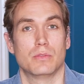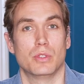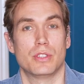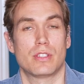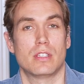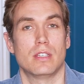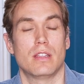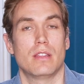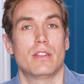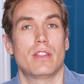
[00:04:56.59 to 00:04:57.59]
was
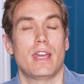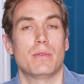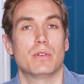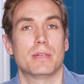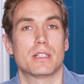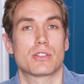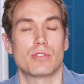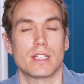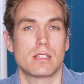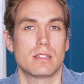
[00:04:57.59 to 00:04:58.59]
that they were much
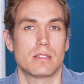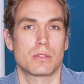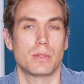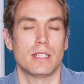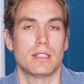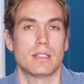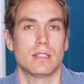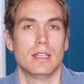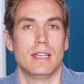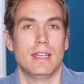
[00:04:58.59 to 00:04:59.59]
stricter than Sweden